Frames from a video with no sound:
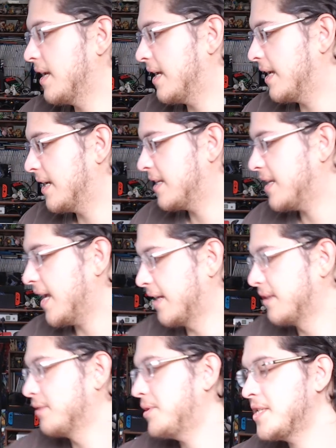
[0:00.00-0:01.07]
yeah,
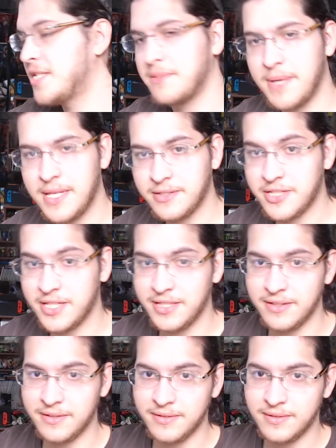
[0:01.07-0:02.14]
Luigi's
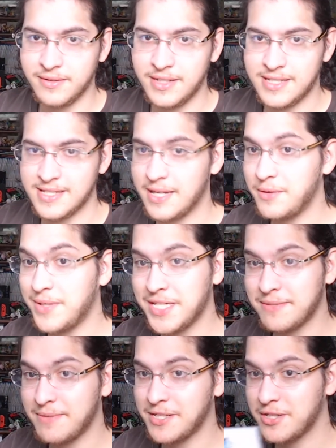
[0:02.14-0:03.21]
Mansion. It's not
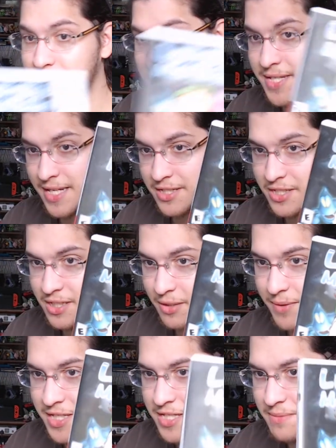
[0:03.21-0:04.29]
Luigi's Mansion 3D. It's just
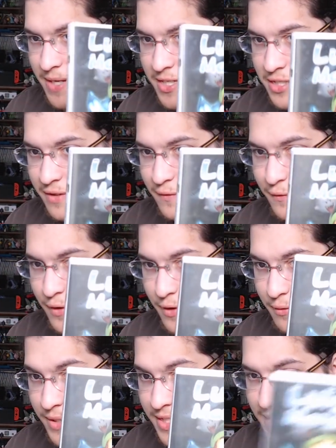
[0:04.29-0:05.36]
Luigi's Mansion for
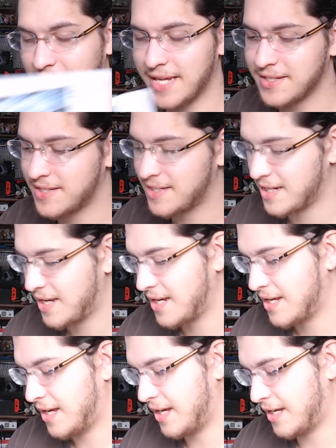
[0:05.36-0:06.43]
3DS.
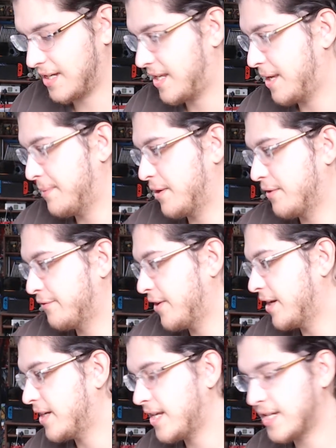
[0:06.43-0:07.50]
Came out on
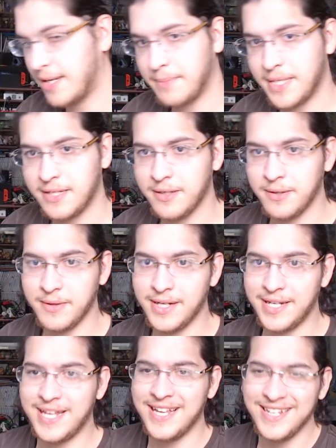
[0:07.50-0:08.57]
Friday, and I beat it
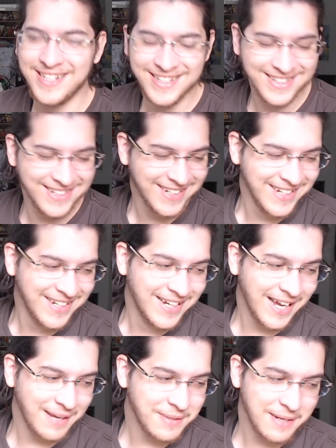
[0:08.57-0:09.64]
already.
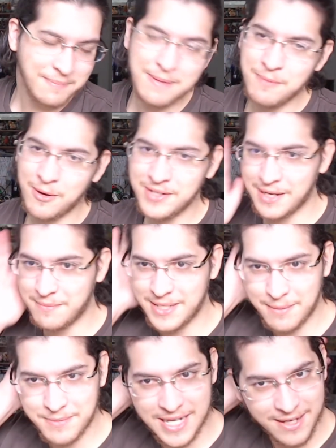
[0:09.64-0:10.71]
I mean, I beat
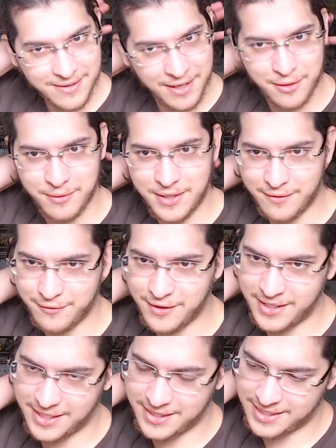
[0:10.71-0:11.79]
up to Area 3 on
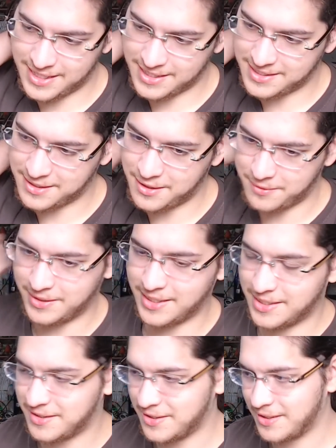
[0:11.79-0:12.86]
Friday, and then I had to go, and then
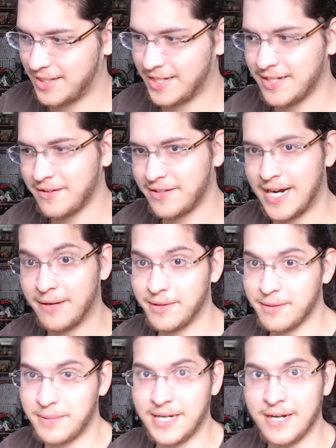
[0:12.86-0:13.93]
it took like another hour
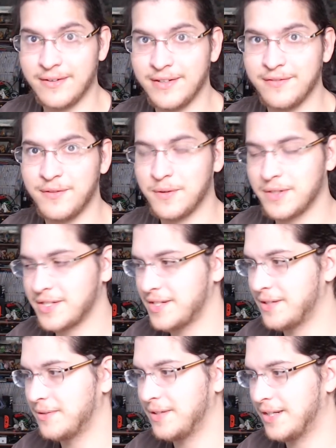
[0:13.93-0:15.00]
to beat Area 4.
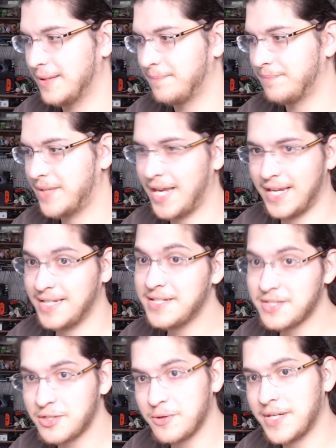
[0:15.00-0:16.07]
So yeah, it is
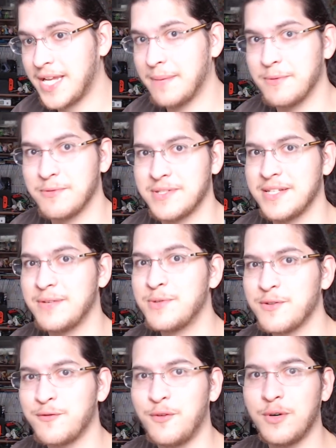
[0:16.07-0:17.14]
a short game. It was a
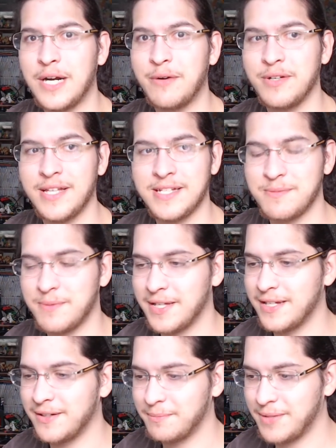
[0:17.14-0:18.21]
4-hour let's play
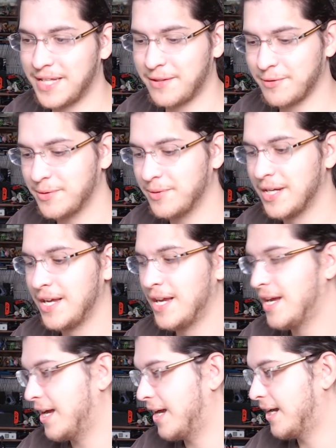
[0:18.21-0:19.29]
or playthrough.
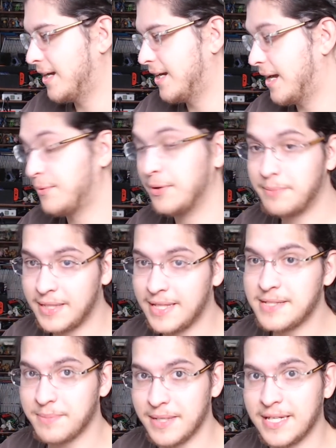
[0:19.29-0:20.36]
I will be Let's
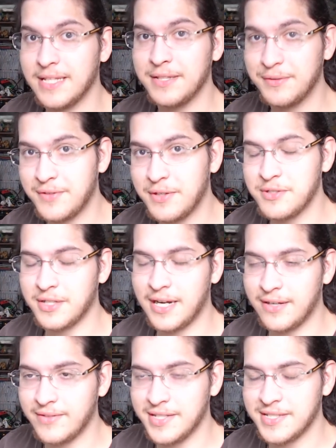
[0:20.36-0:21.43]
Playing it in the future,
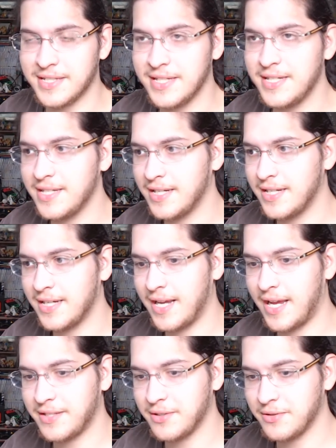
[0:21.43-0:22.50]
obviously.
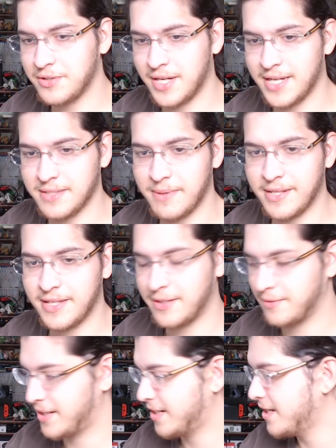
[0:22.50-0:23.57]
I told you guys about that
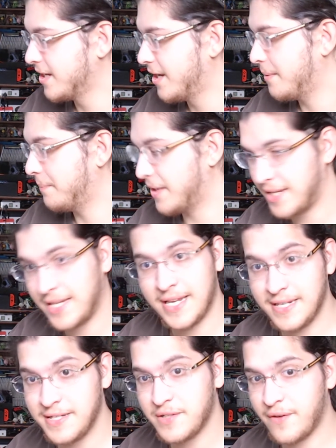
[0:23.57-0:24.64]
already. But
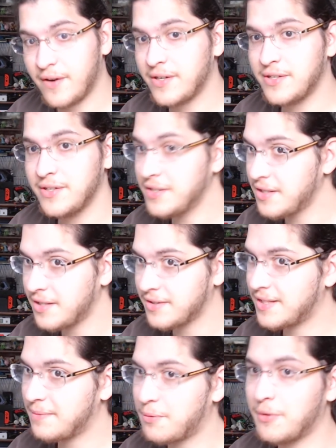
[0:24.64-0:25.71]
it is very good.
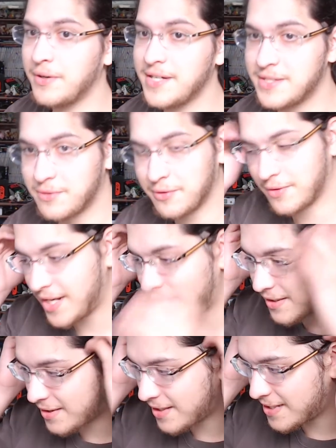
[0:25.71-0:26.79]
The port is great.
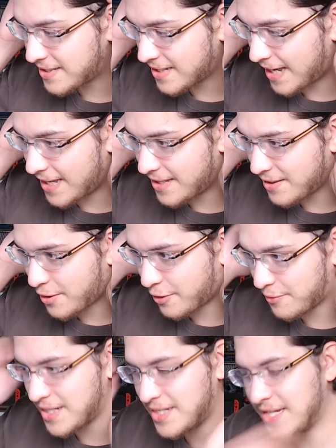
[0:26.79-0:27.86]
It's got
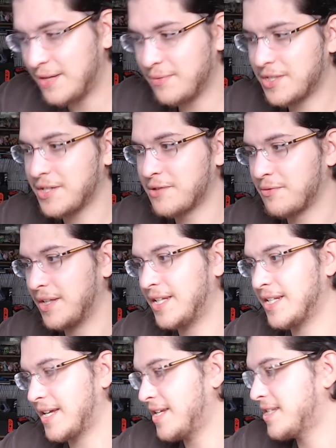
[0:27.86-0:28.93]
3D, which is really
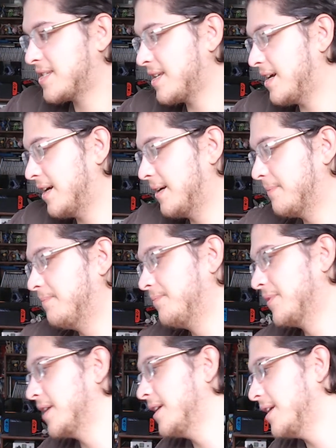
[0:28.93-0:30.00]
nice.
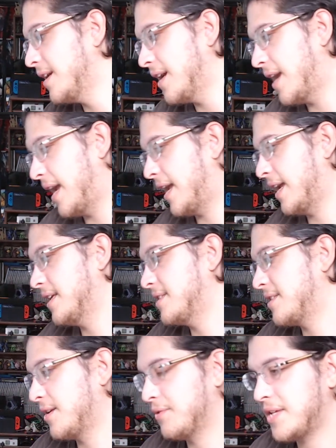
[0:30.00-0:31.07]
And
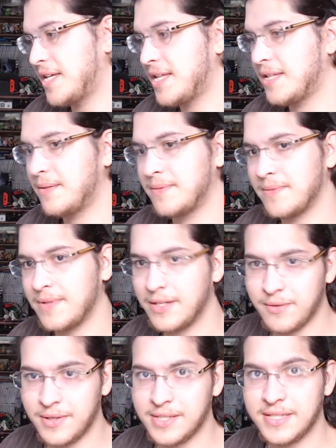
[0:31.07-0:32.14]
the only
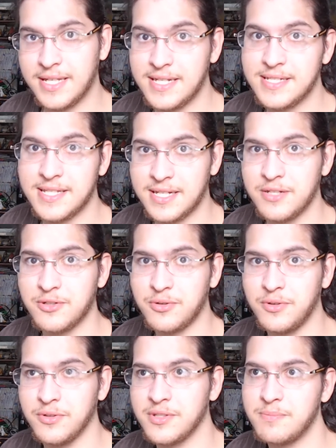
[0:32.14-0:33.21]
annoying thing is the
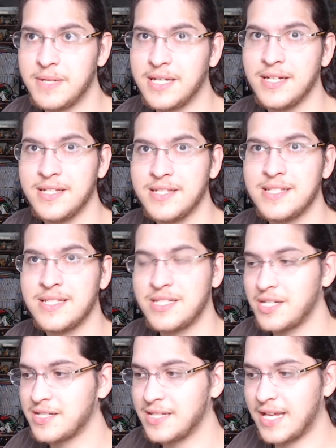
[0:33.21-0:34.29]
controls, because
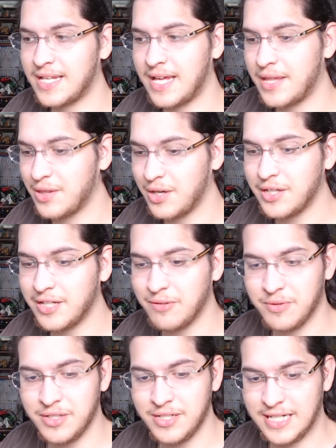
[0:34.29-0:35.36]
just like I thought it
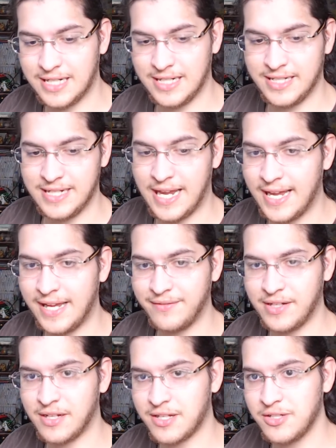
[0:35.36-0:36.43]
would, not
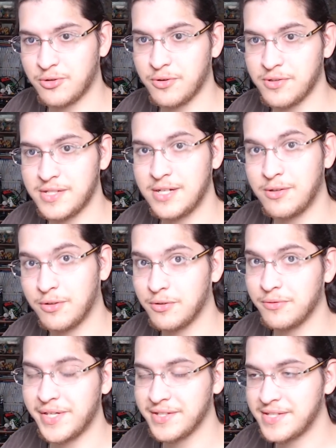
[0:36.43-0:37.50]
having a control stick or a
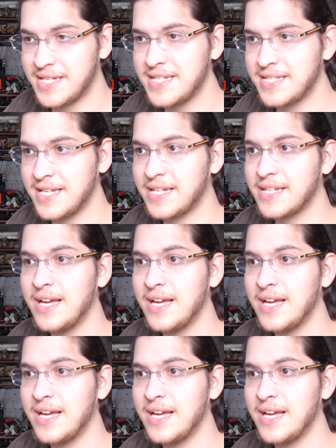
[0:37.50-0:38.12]
real C-stick,